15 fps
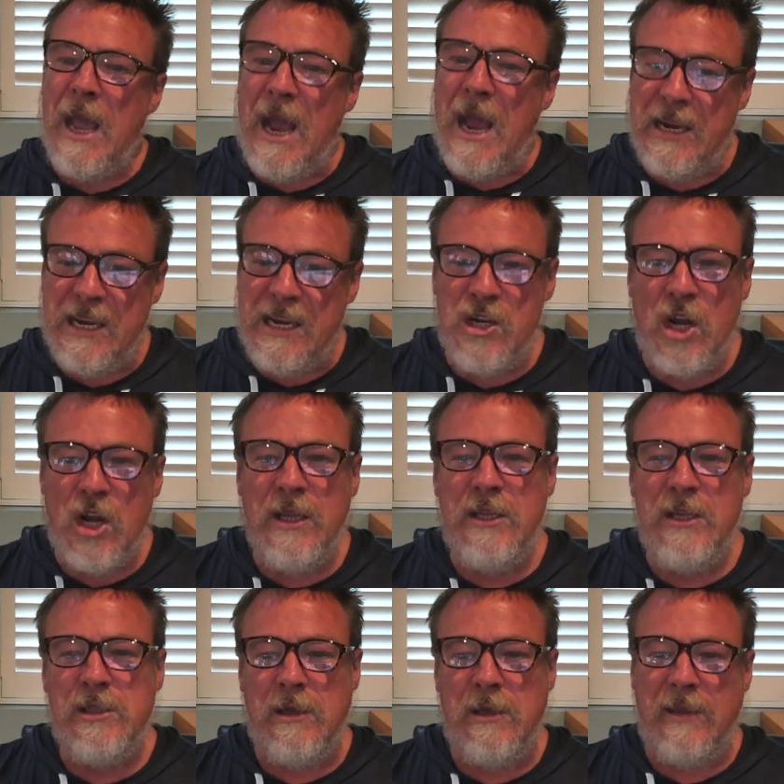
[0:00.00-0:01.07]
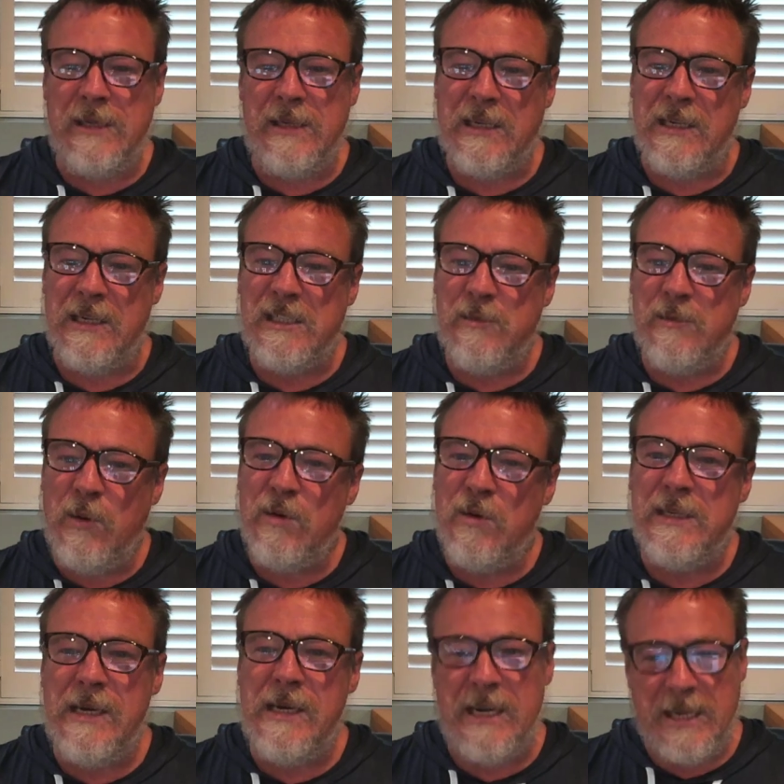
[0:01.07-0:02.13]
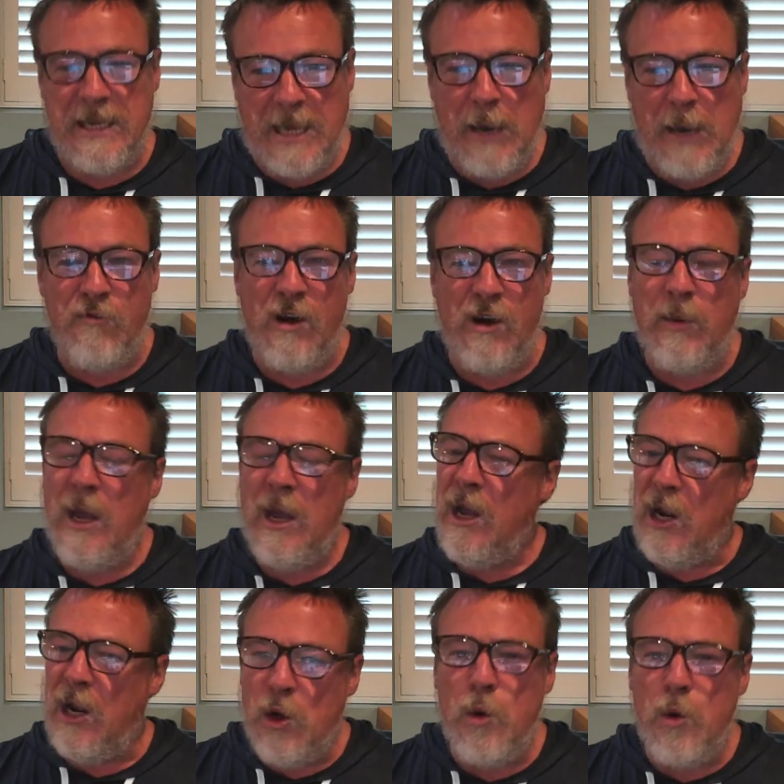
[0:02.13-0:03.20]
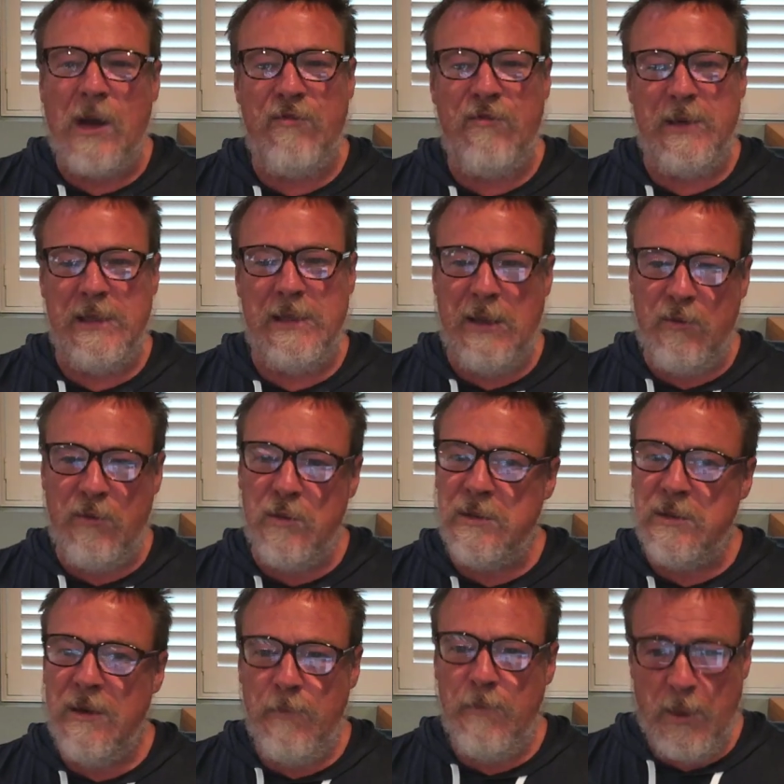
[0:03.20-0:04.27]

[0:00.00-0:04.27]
and acknowledge that there's a conspiracy and a cover-up at all government levels,